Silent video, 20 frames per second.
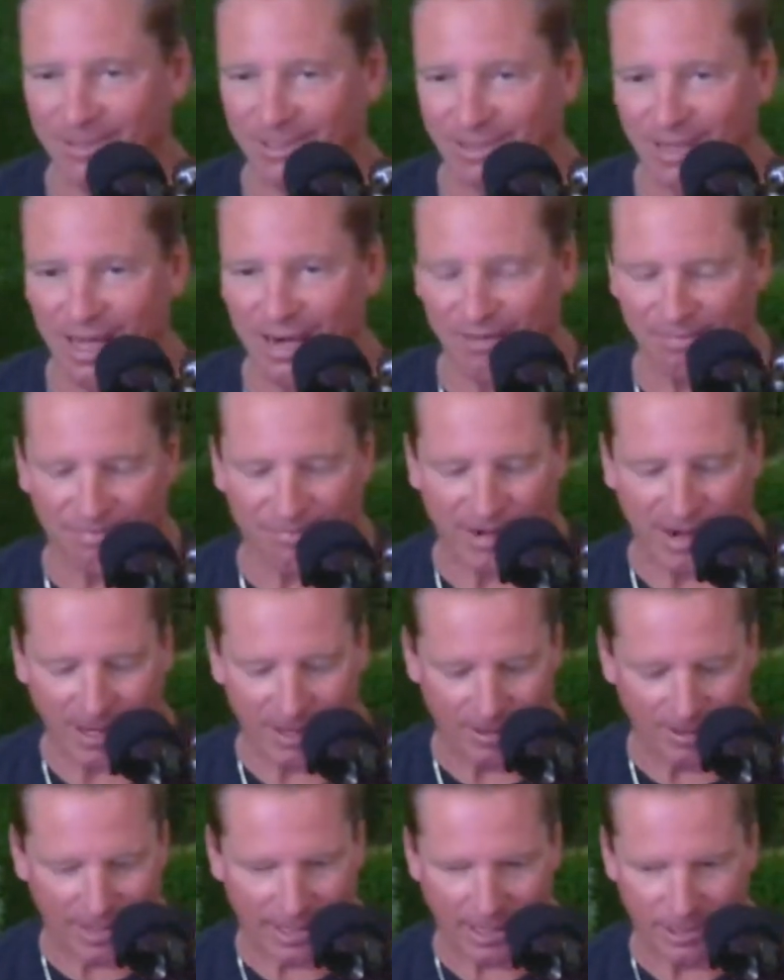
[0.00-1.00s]
a lot of
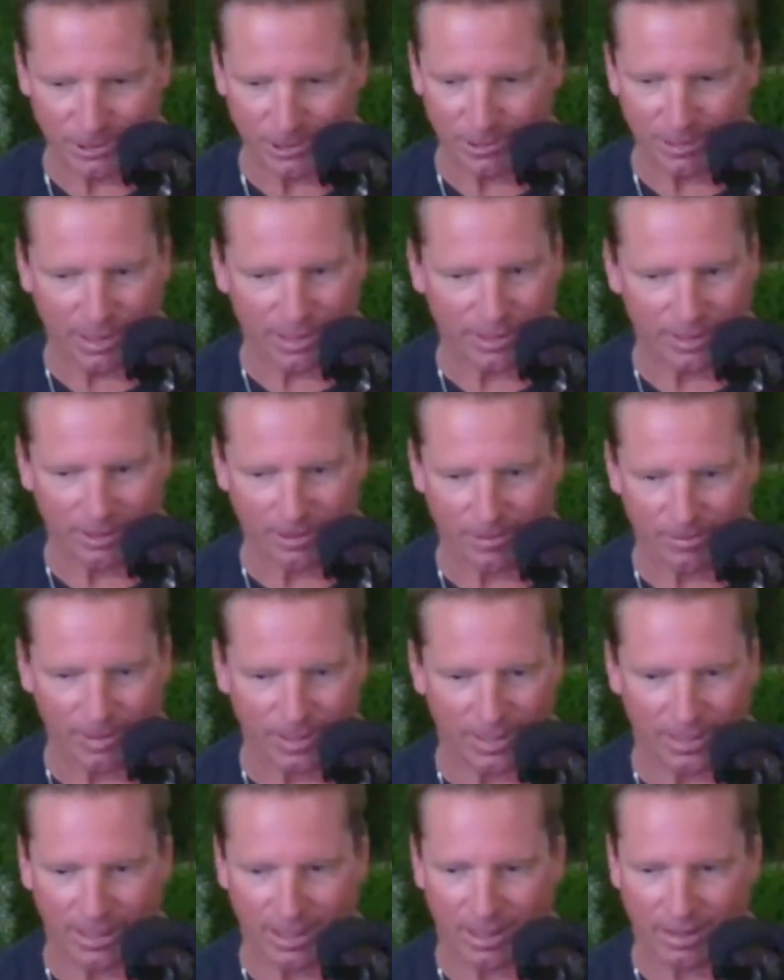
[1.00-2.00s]
fire danger out here
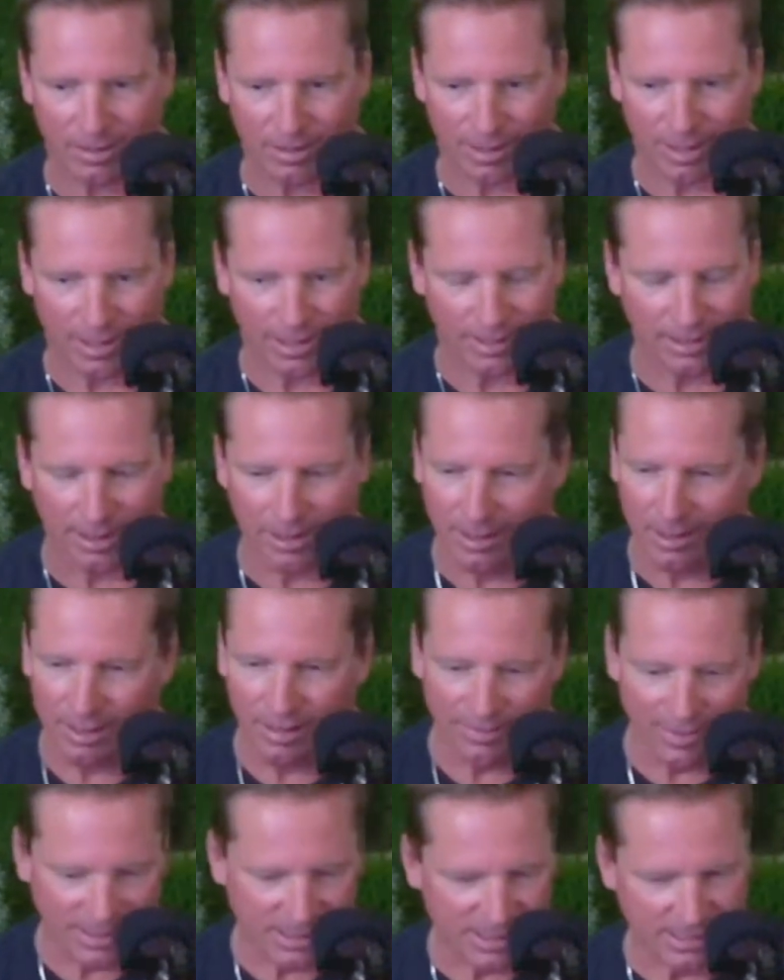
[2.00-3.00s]
right now, and
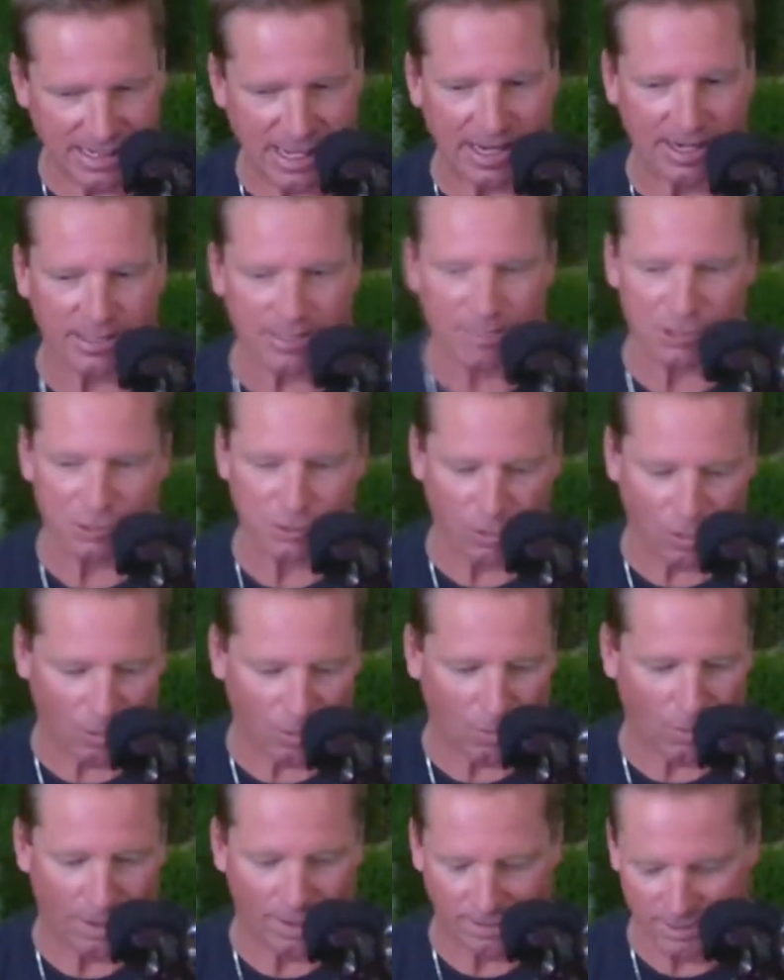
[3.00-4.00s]
this is out of
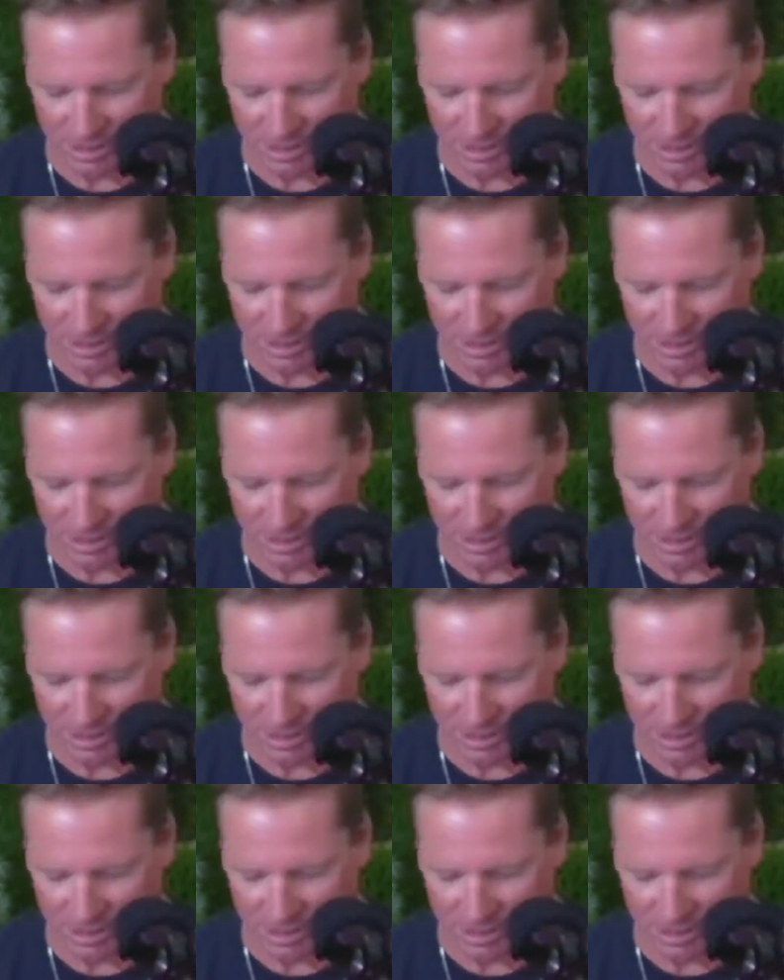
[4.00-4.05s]
control. And